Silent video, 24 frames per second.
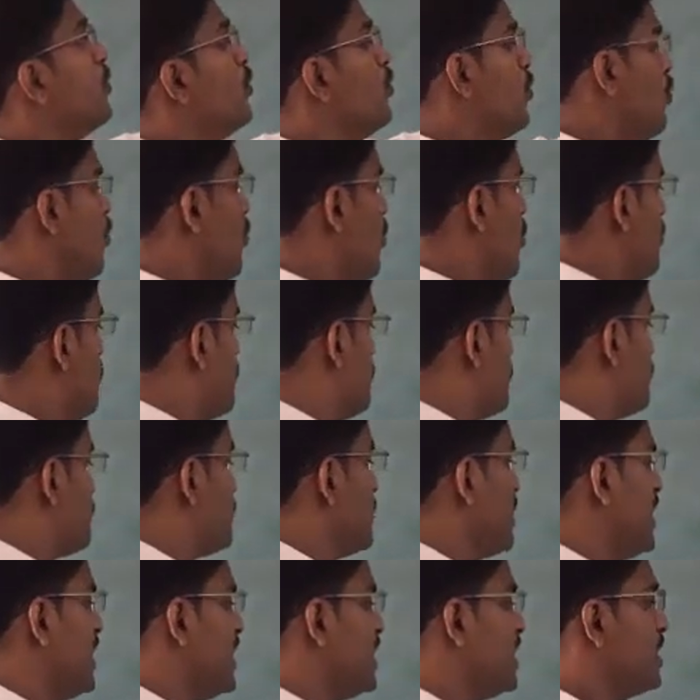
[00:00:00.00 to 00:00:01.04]
OP,
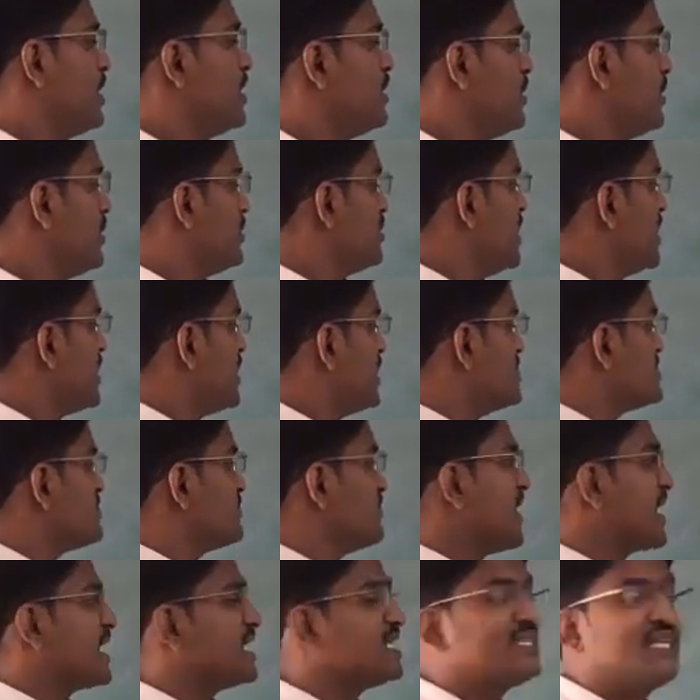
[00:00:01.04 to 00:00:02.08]
that is
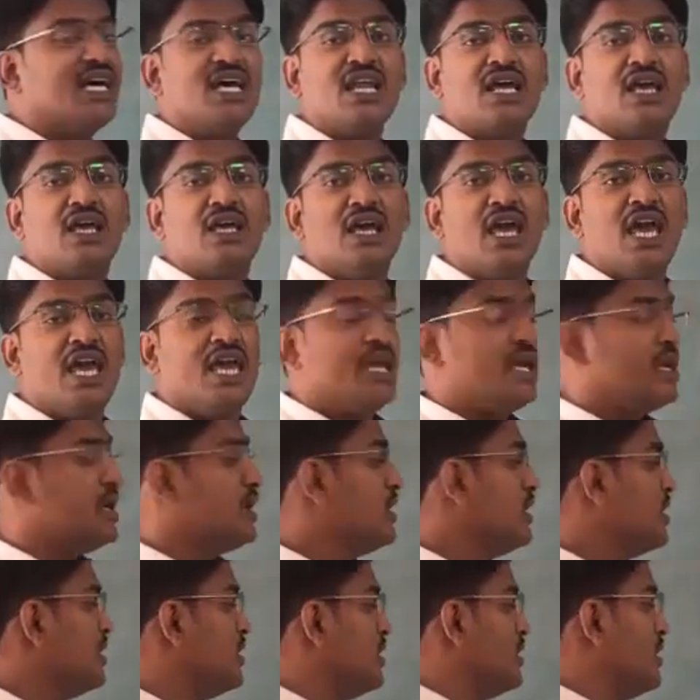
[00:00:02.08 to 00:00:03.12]
vector A,
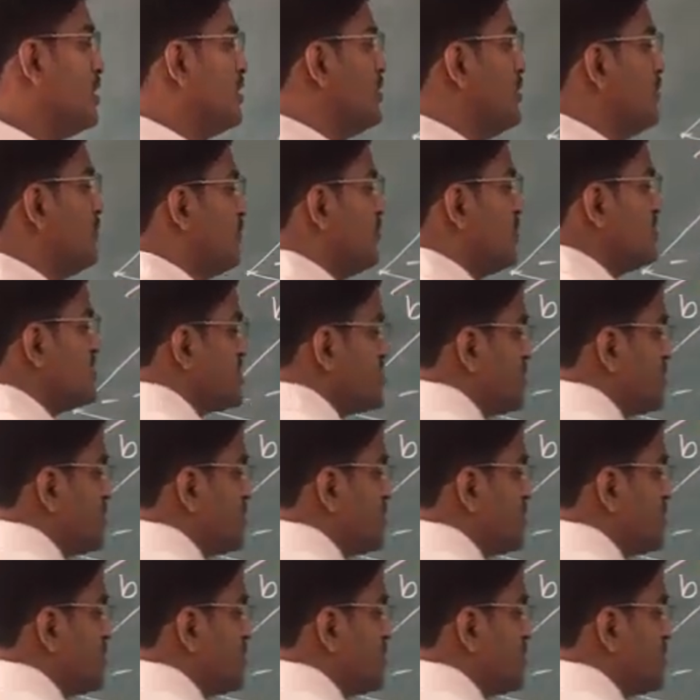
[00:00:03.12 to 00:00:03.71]
first